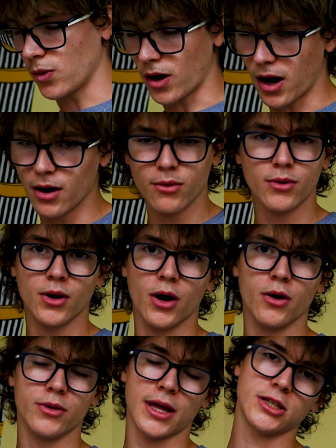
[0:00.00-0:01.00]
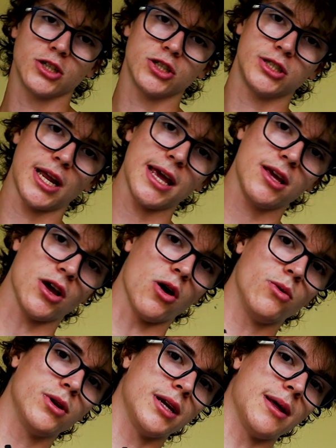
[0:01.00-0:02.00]
I don't know, they just stay
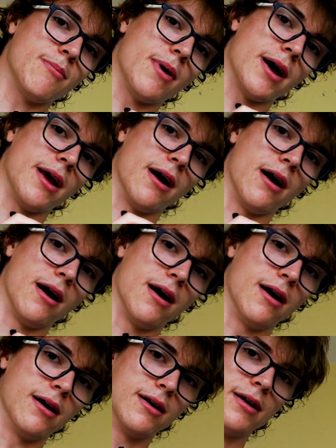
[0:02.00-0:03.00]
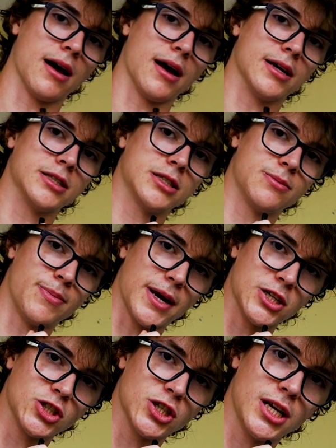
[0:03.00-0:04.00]
golden in my heart.
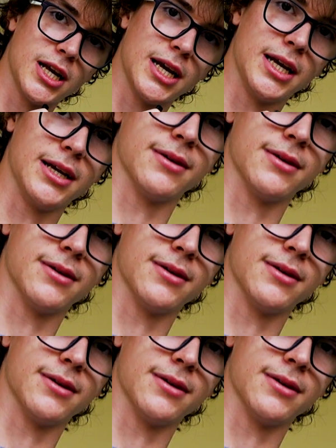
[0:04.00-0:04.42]
Especially